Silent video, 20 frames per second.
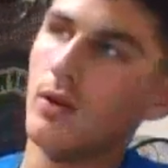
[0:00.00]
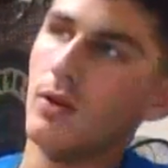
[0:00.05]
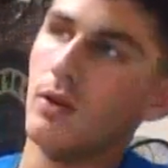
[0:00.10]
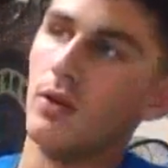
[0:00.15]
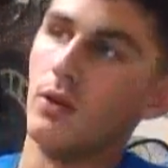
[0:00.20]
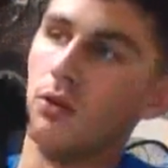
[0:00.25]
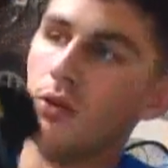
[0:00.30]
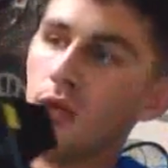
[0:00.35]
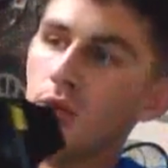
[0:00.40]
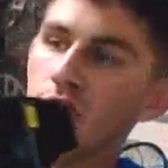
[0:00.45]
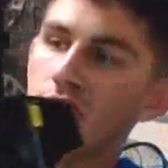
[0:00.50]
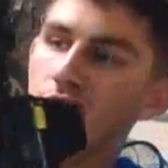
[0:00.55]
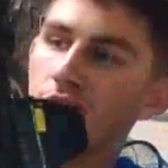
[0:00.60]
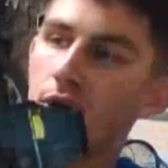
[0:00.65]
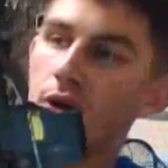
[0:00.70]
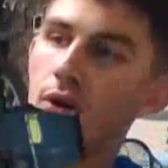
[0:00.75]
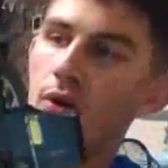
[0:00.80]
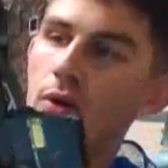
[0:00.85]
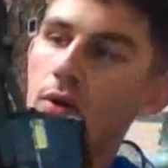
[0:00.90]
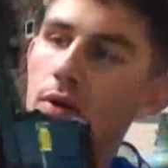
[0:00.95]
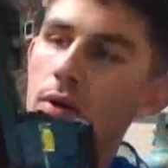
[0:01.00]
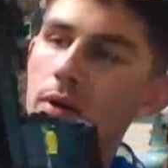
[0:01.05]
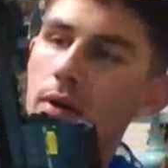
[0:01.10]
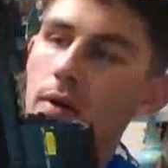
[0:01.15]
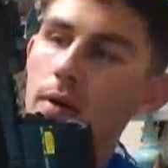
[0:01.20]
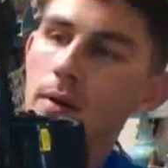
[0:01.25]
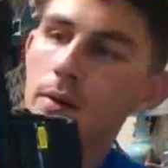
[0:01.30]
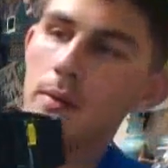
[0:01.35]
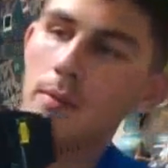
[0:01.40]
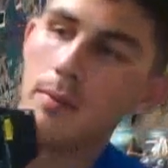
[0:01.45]
You'll do so
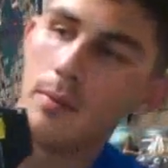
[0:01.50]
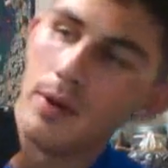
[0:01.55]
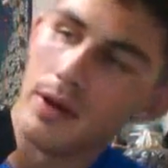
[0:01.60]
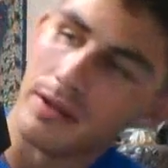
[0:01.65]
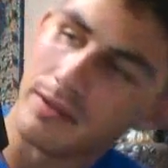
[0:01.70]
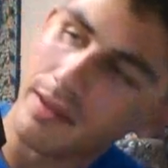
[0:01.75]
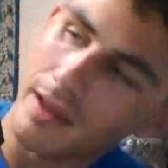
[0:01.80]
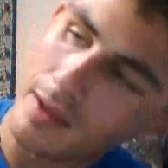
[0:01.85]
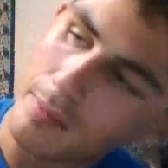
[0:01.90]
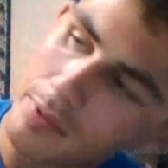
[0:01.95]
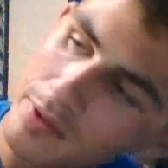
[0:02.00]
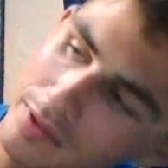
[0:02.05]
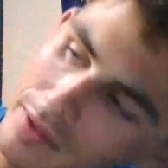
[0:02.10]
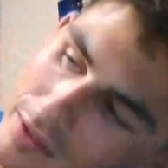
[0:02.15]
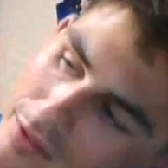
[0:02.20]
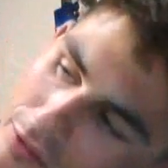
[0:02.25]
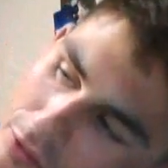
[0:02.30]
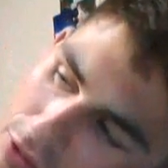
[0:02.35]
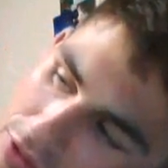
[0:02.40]
by tapping these